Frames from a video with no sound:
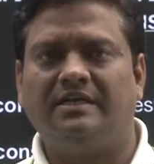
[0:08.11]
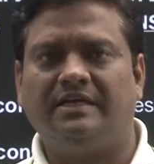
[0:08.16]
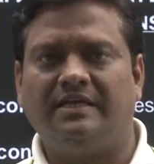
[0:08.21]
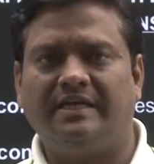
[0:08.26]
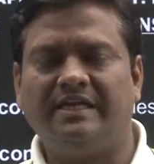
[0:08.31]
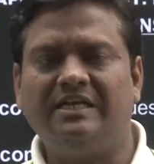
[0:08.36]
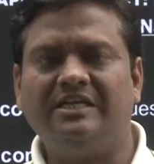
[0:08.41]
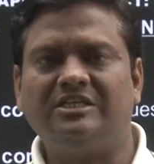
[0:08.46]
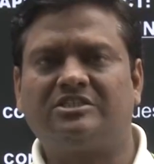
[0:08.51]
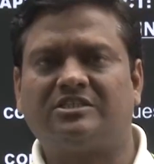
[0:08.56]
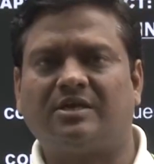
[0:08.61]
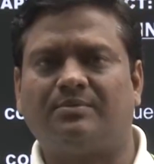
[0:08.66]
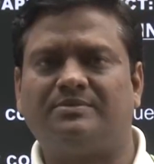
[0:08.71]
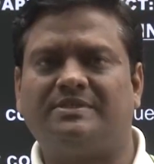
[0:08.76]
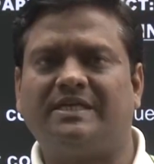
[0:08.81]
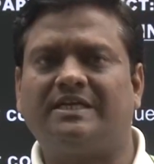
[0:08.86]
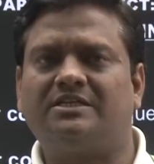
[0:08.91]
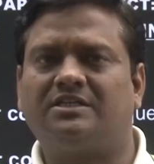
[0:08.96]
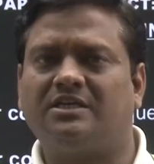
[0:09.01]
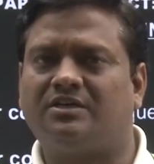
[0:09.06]
English
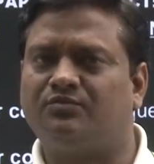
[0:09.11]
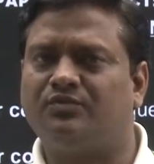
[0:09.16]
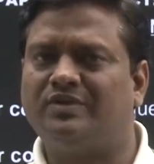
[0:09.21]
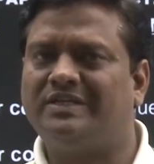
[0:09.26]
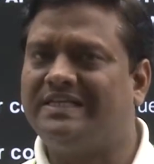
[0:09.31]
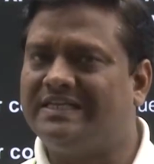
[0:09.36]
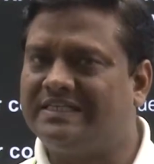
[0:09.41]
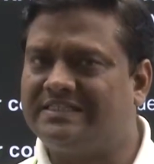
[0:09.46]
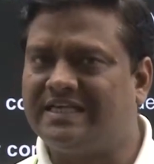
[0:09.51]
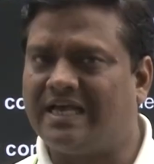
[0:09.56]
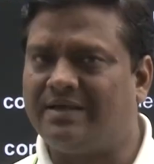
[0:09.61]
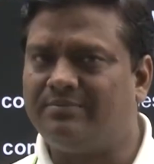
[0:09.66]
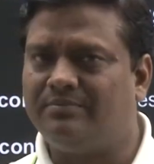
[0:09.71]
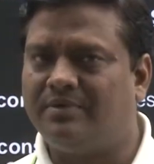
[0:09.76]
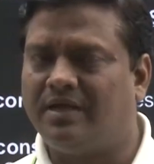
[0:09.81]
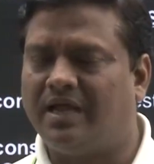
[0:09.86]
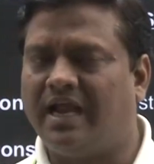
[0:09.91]
subject term 1 exam